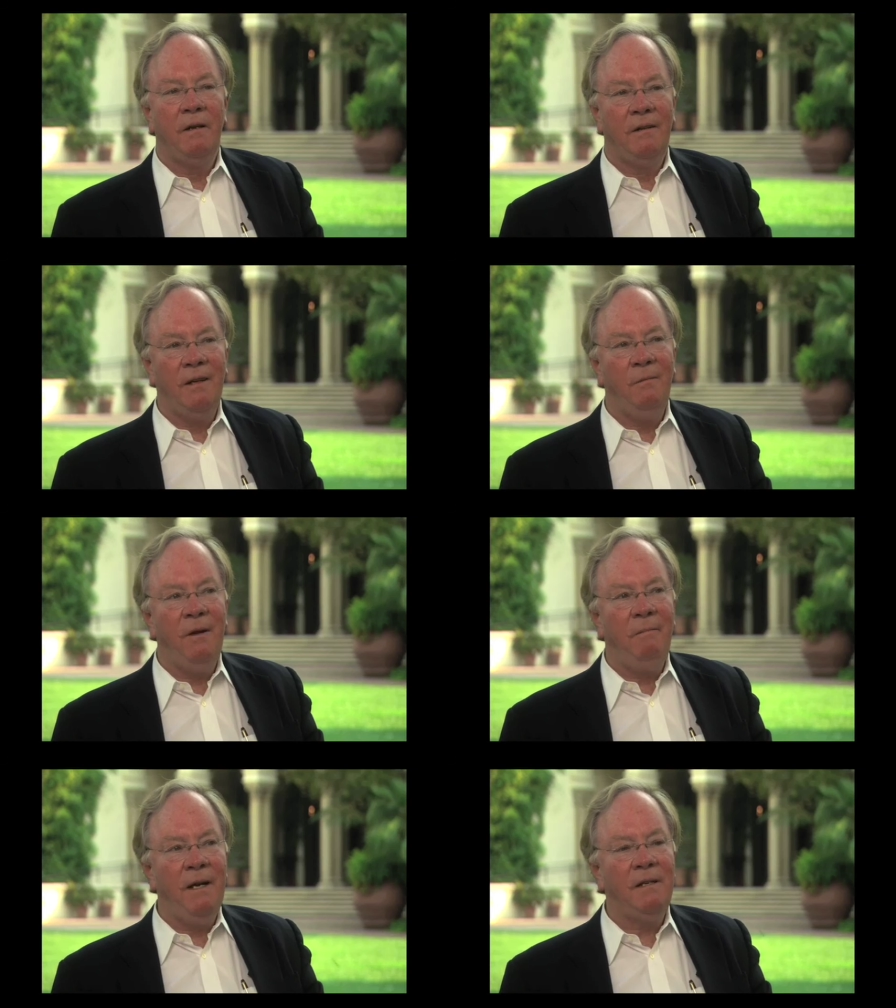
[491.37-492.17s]
then we
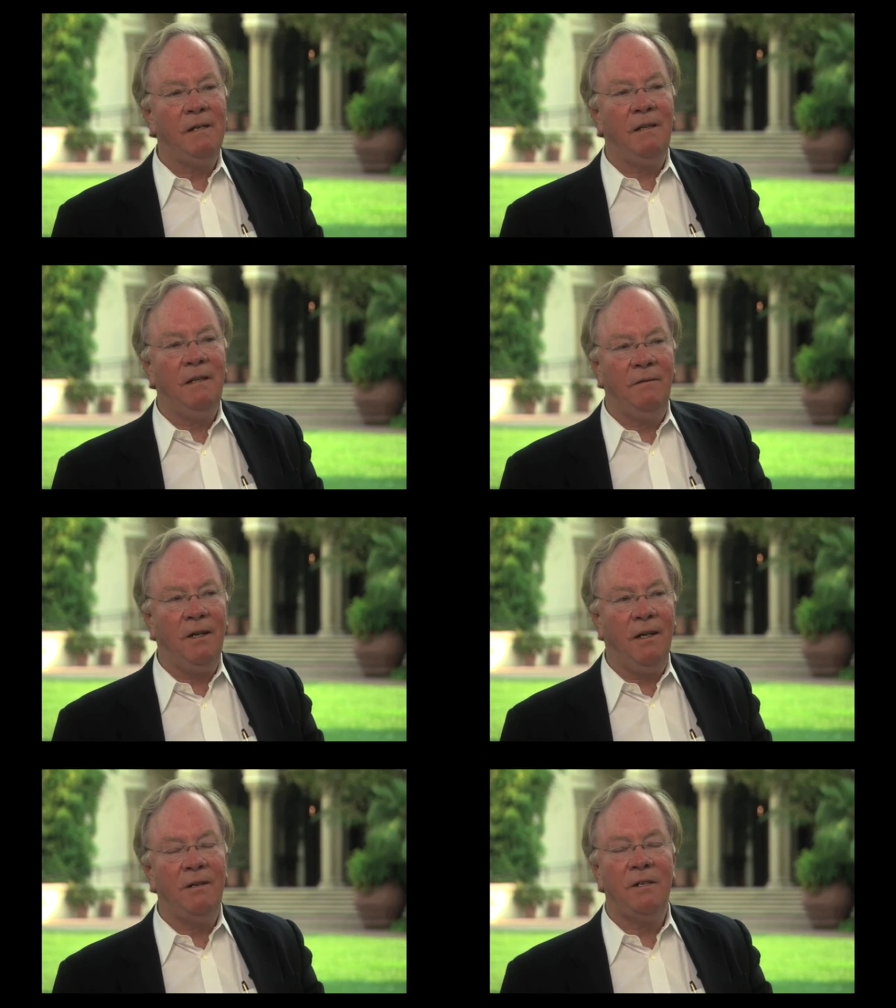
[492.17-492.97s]
basically have
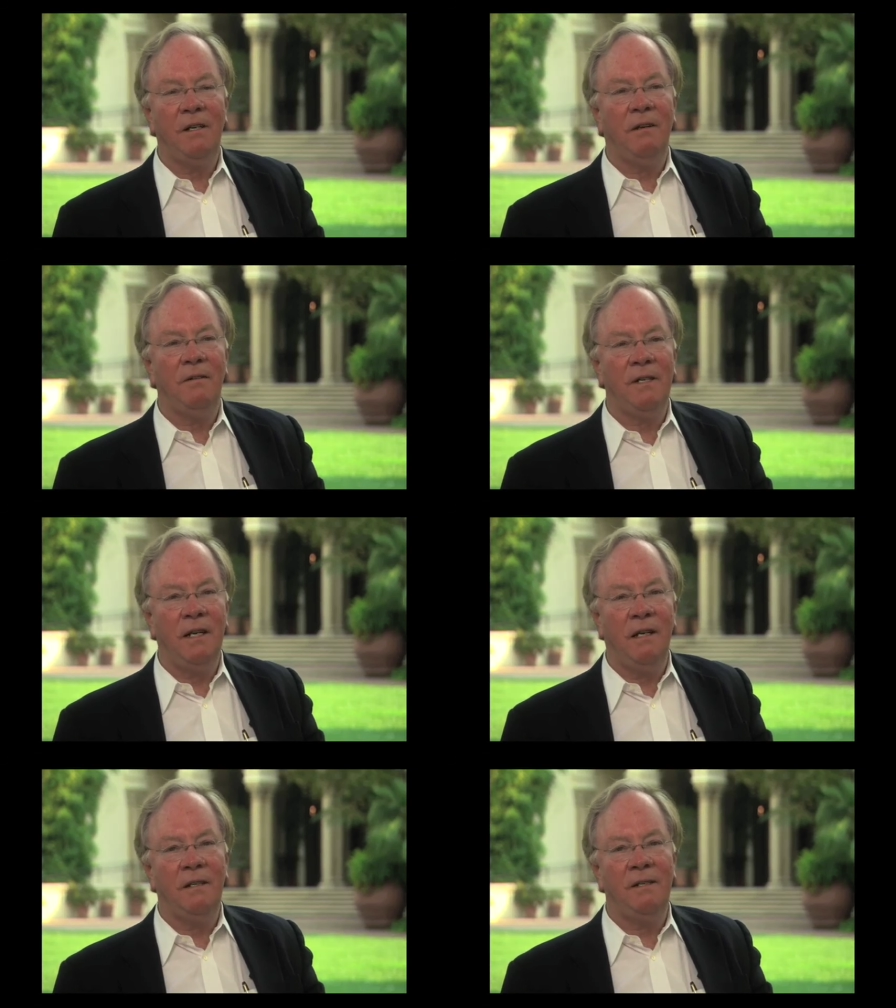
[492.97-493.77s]
caught ourselves
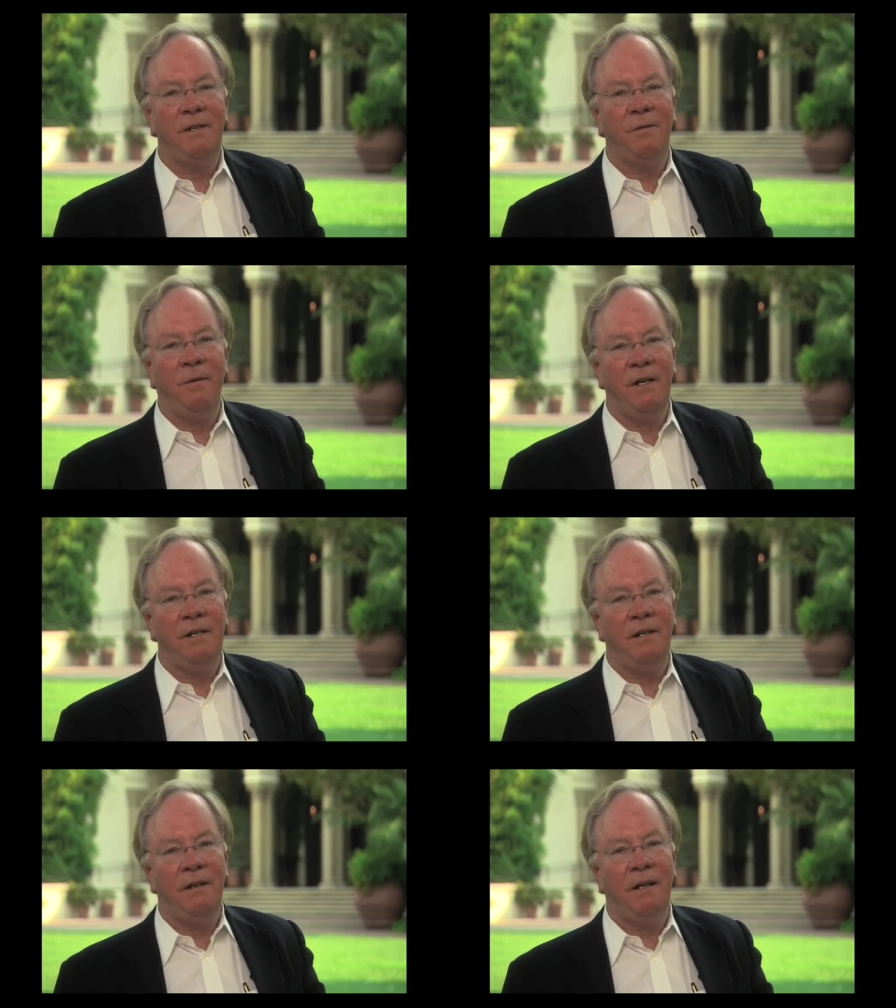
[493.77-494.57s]
in a
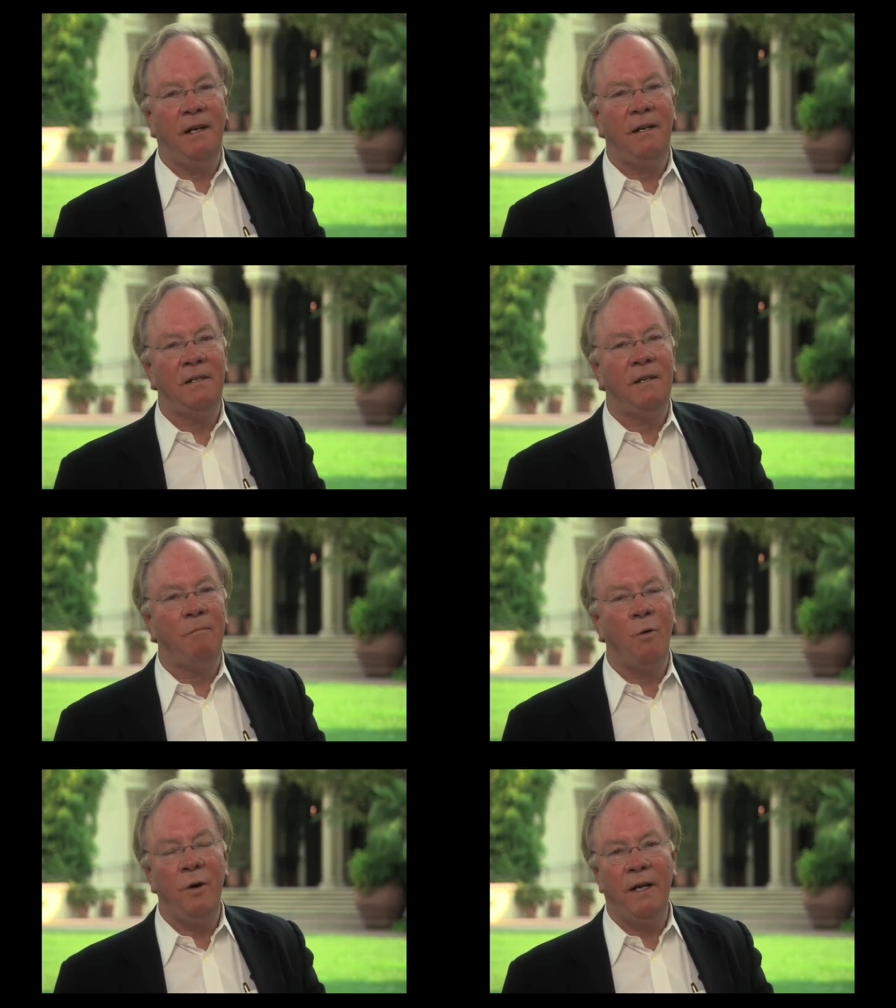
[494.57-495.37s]
situation that is
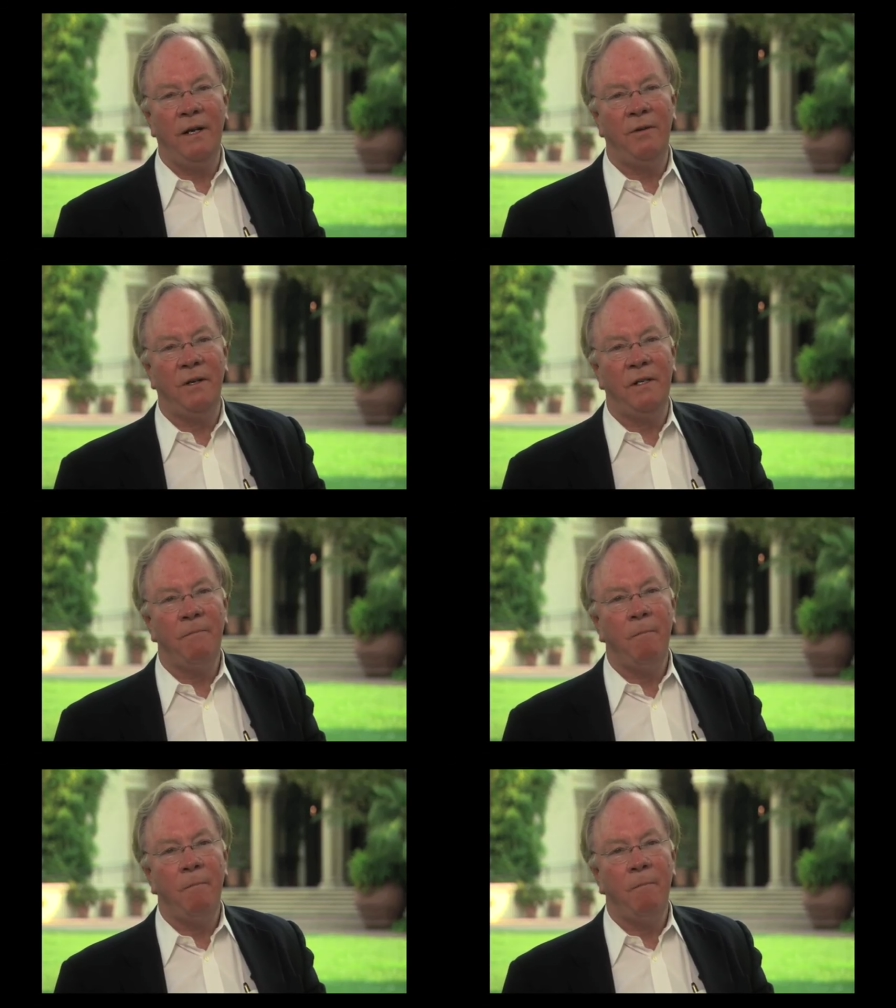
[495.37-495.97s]
more dangerous